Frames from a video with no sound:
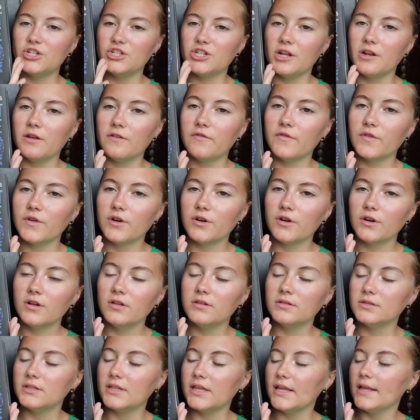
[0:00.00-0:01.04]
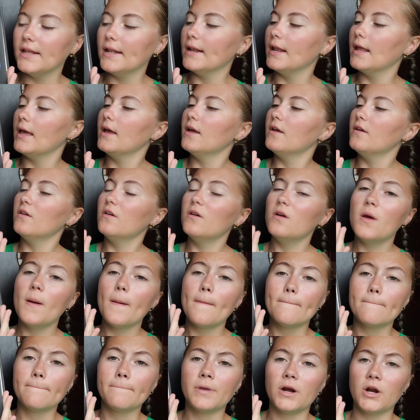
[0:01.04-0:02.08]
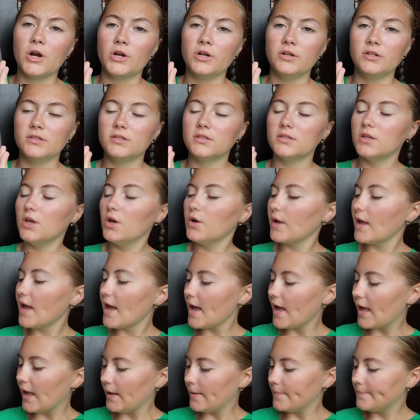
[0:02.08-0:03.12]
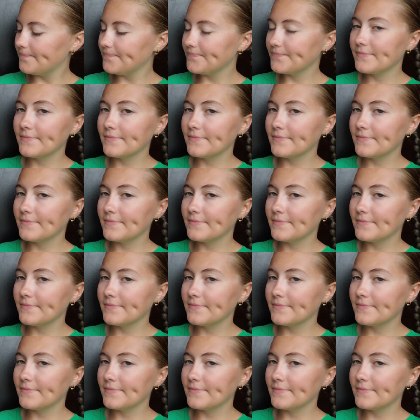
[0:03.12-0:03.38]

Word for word: Jennifer Lynn Barnes. Okay.